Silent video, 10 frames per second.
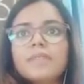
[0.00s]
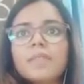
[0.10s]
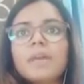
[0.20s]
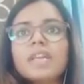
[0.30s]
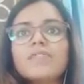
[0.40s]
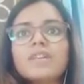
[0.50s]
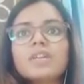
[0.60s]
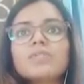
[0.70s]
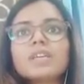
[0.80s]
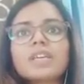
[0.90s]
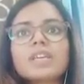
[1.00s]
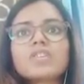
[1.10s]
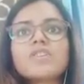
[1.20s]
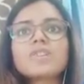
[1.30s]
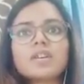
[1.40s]
By referring to the
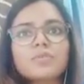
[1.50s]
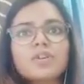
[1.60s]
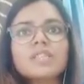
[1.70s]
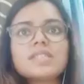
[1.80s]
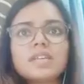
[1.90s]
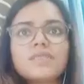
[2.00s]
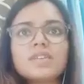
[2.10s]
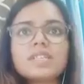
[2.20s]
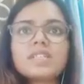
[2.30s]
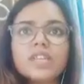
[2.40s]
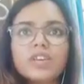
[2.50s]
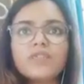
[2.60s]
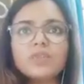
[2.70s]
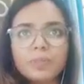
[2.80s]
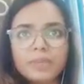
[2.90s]
case of Jagmohan Singh versus State of
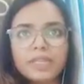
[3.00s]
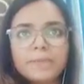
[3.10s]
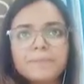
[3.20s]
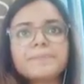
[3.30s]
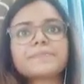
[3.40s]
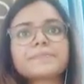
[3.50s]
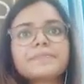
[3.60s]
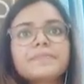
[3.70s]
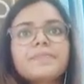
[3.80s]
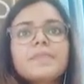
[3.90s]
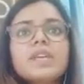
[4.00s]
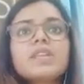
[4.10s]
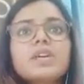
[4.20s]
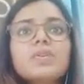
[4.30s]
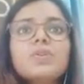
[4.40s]
UP,
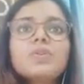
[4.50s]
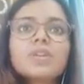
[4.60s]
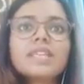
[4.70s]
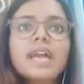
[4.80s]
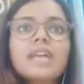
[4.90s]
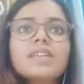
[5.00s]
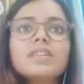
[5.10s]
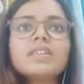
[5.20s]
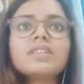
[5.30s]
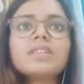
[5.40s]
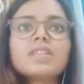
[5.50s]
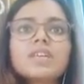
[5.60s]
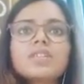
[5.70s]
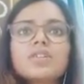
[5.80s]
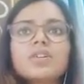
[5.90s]
the court noted that the
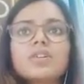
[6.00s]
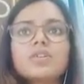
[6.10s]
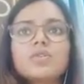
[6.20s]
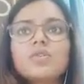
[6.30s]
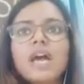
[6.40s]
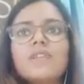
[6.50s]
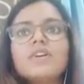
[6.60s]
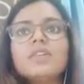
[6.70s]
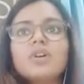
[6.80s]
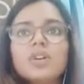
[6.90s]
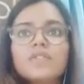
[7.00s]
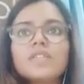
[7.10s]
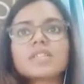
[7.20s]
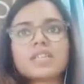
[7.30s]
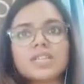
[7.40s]
judge do have a lot of
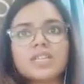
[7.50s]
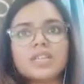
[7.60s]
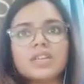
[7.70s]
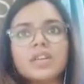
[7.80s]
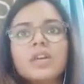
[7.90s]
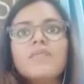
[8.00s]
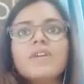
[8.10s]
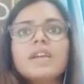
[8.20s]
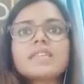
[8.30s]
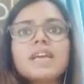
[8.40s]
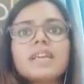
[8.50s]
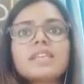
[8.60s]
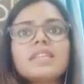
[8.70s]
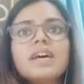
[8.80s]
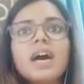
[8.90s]
discretion when
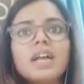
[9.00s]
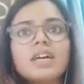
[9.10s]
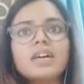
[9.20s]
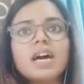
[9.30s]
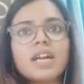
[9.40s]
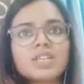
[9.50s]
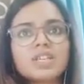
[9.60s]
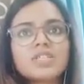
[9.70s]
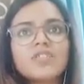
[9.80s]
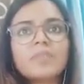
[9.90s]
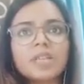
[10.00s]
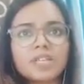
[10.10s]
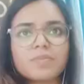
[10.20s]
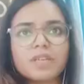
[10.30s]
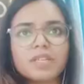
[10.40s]
deciding the harshness of
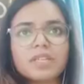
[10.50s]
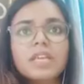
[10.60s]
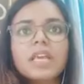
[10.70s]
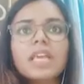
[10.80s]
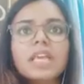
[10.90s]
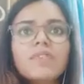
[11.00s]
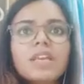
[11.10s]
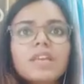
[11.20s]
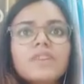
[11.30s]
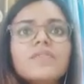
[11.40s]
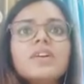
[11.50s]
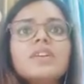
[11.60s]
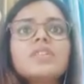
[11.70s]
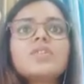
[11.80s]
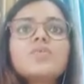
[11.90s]
punishment, even if
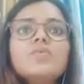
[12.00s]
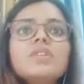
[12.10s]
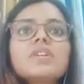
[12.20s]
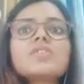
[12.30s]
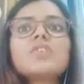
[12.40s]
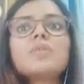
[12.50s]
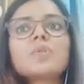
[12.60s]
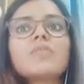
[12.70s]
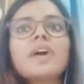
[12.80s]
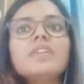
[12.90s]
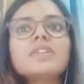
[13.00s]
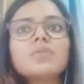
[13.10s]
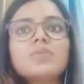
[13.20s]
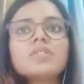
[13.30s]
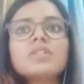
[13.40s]
the rule does not provide the
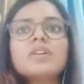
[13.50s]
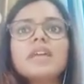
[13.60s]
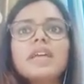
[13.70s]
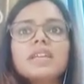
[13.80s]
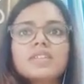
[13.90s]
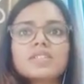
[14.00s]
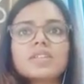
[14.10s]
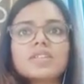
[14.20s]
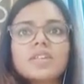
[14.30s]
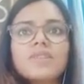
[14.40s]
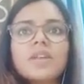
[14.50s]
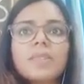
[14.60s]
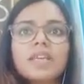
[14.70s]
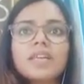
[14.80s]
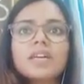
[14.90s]
court any discretion when
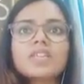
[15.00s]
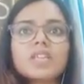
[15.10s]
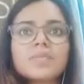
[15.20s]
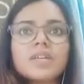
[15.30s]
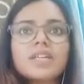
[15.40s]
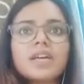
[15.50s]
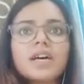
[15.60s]
making a judgment